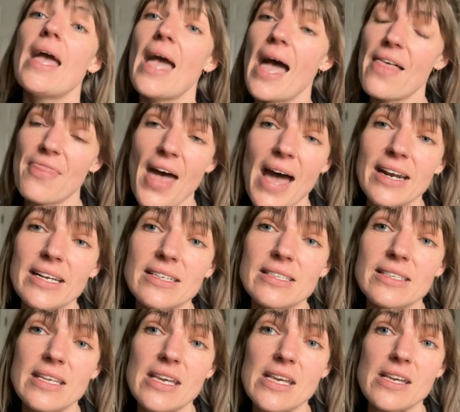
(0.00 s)
and that is
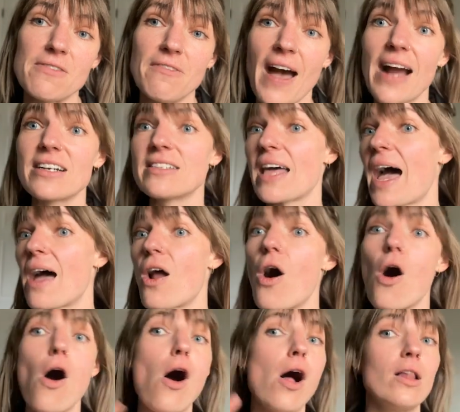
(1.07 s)
the fact that
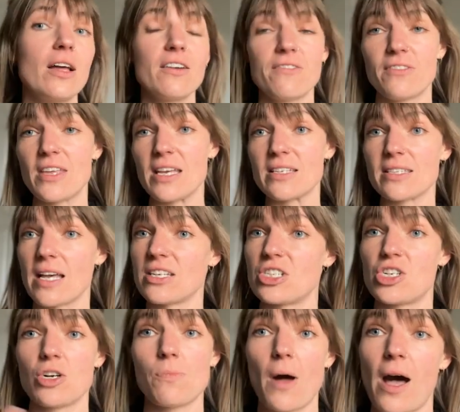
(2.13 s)
all of these
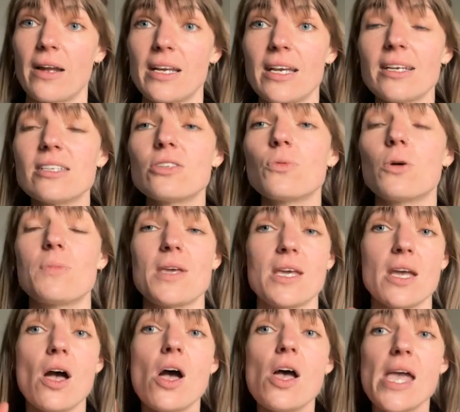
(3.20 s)
celestial bodies will
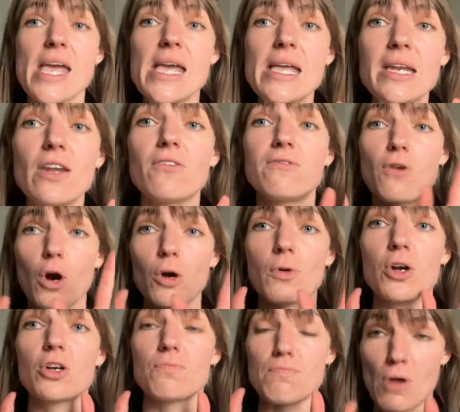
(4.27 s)
be in
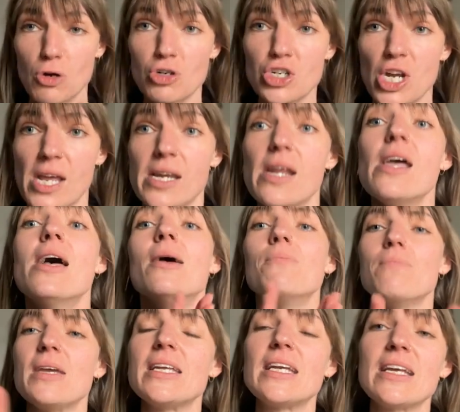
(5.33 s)
forward motion,
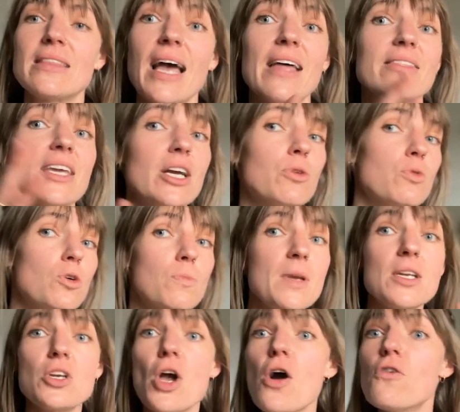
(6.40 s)
meaning that there will be
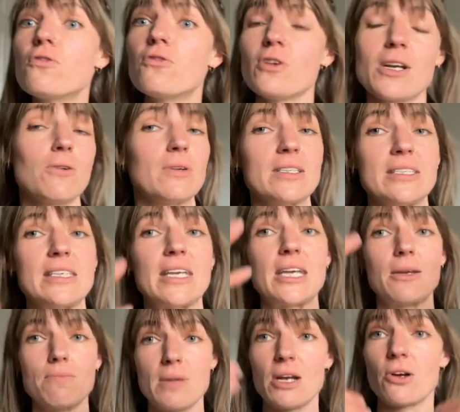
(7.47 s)
no
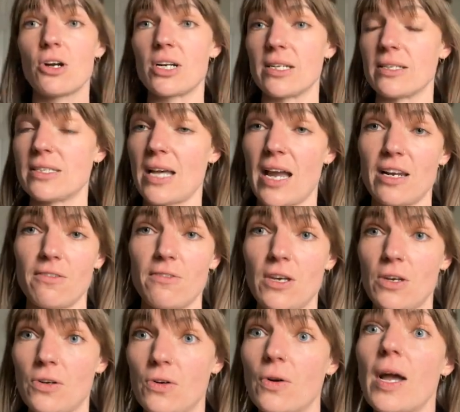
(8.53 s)
frequency mirrored inside of
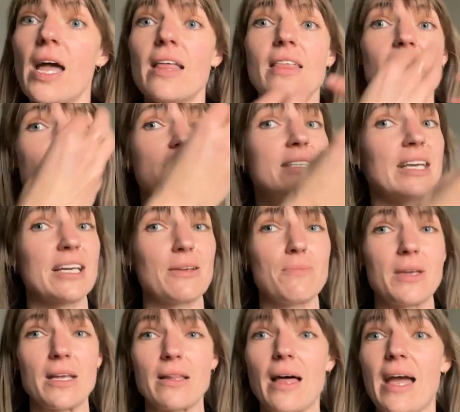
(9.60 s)
you that is going to
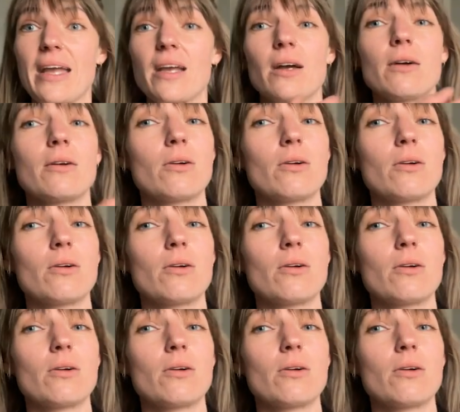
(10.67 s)
be like